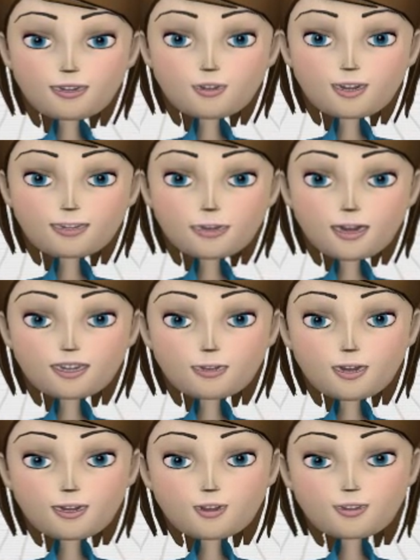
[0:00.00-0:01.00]
of sheep and
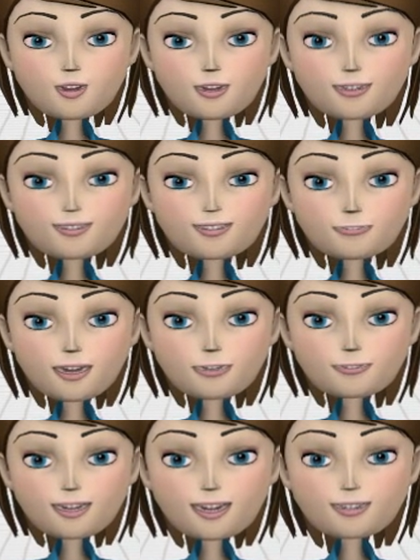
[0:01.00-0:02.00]
someone thought,
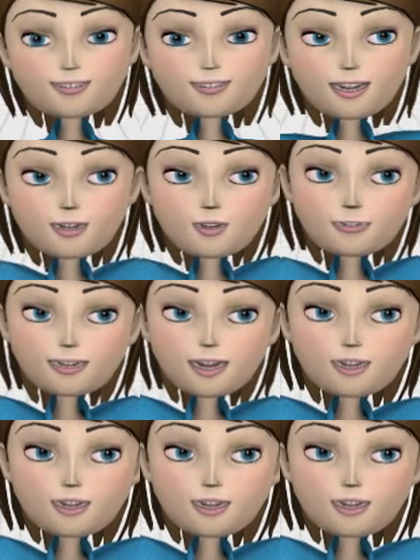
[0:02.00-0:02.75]
maybe, it would be a